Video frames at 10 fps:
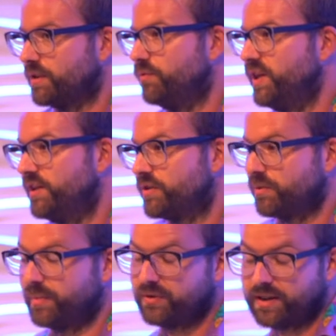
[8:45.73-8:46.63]
and
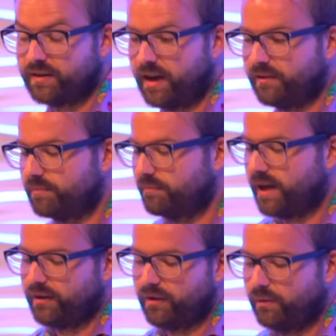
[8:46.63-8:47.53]
redistributing that,
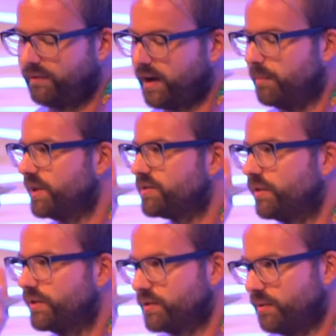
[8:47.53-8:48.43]
I don't know, via
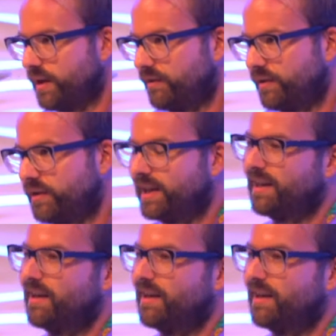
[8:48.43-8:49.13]
BitTorrent or whatever,